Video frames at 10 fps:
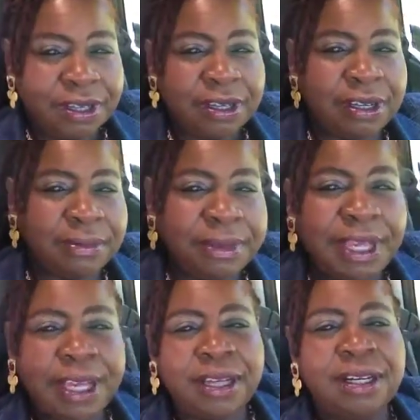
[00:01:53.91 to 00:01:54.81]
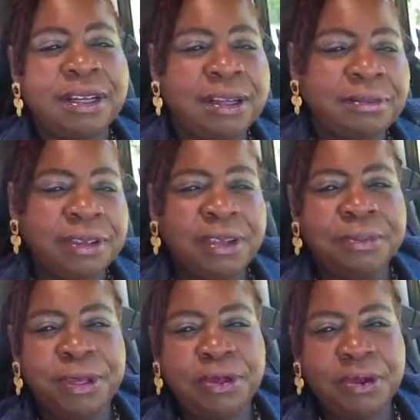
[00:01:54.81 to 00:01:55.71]
um, that um,
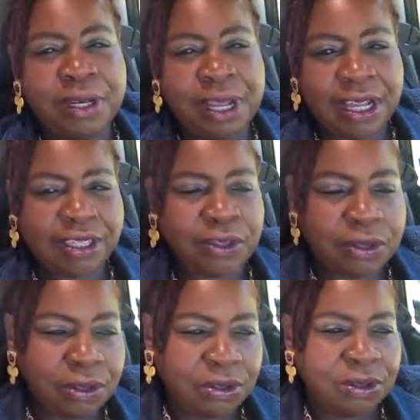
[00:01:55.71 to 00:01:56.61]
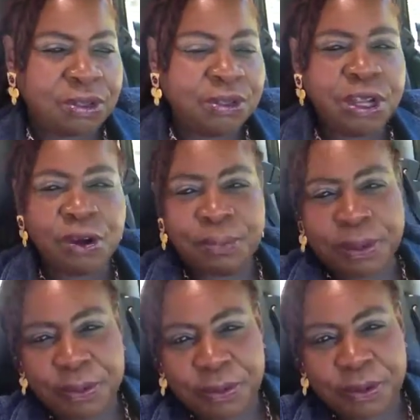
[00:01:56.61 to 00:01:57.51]
can be utilized to help
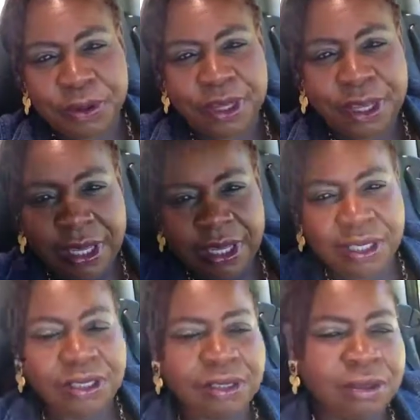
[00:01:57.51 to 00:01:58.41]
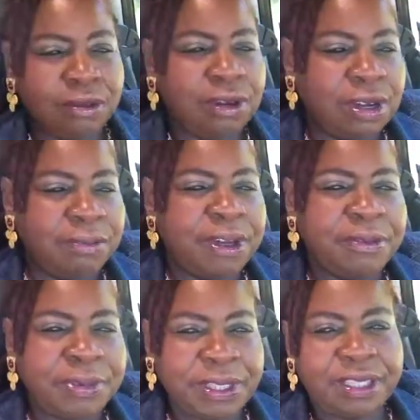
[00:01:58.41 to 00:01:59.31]
people and so um,
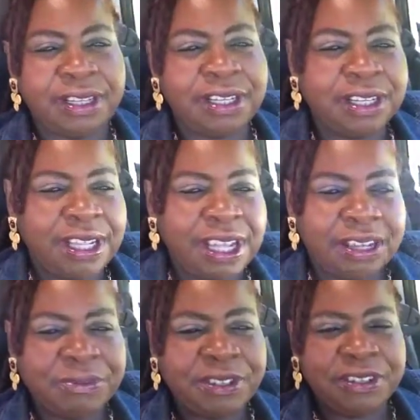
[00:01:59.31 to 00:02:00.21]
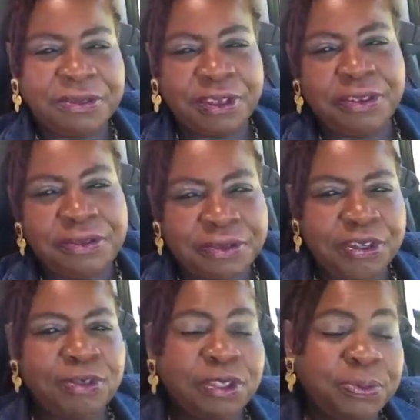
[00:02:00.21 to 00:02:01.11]
I've been studying that with different
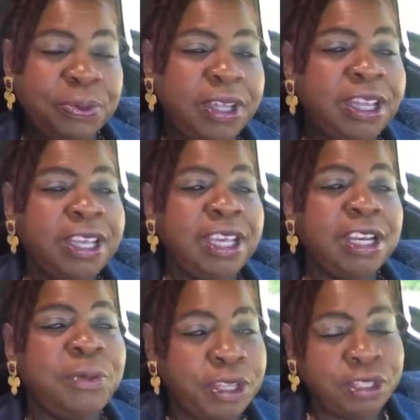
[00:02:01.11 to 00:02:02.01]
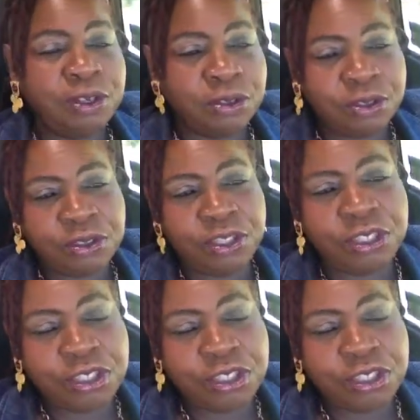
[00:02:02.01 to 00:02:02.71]
individuals. But anyway, so she